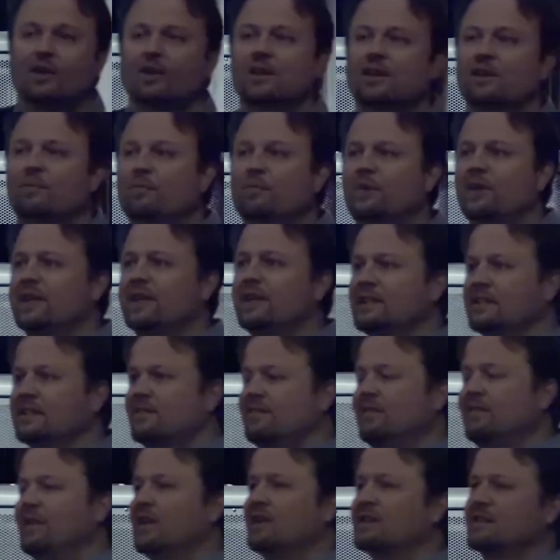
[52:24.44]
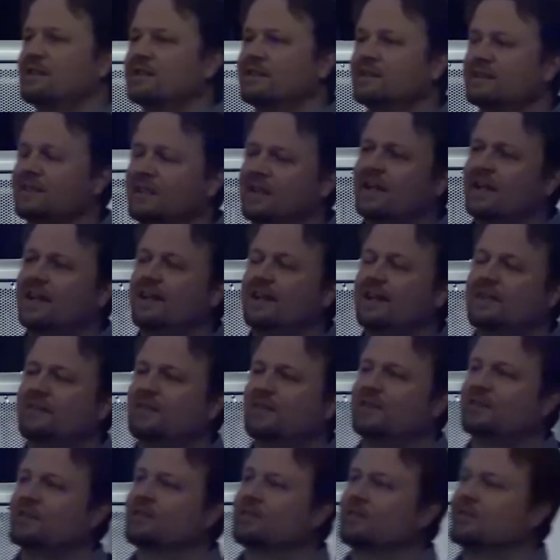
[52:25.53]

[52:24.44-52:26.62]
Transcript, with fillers: The biggest fossil I have ever